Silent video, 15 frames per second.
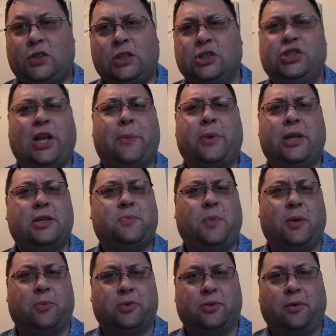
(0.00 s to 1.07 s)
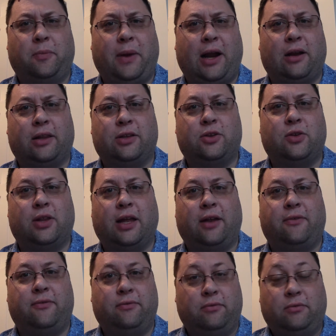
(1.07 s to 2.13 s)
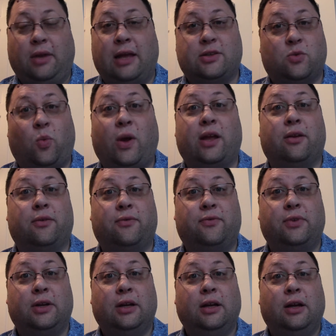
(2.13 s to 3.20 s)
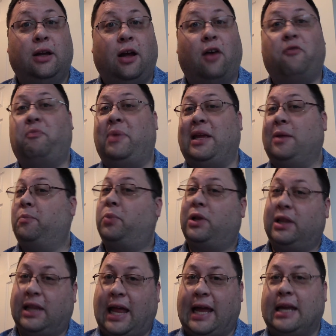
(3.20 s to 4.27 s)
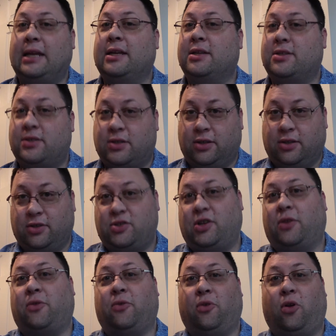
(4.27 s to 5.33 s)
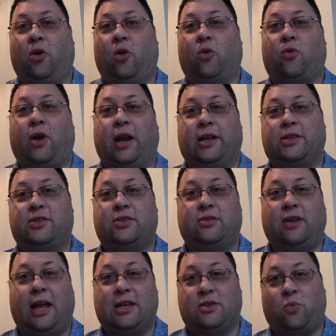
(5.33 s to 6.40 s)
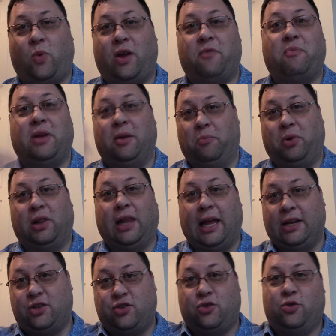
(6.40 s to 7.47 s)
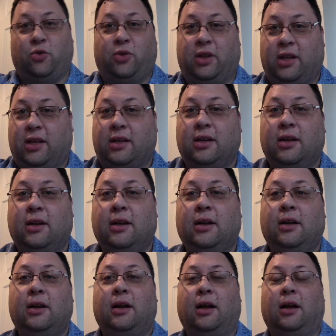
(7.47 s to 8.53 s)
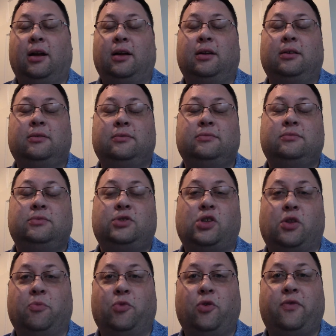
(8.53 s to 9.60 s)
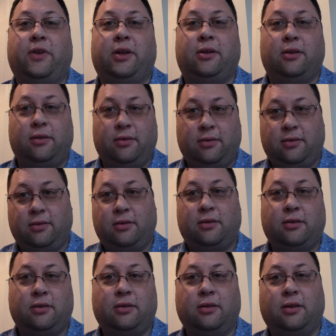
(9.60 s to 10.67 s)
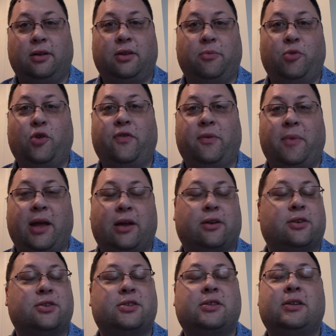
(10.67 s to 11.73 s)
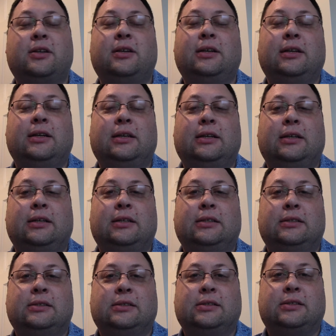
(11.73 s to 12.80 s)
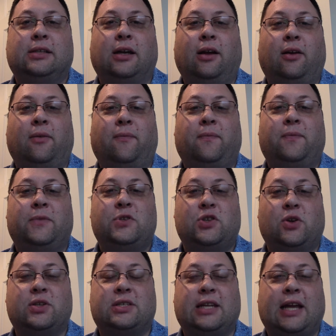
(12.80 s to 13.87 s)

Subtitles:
Japanese people apparently do that as a way of being polite, is to sit through the whole credits as a way of being polite to the movie makers. So it's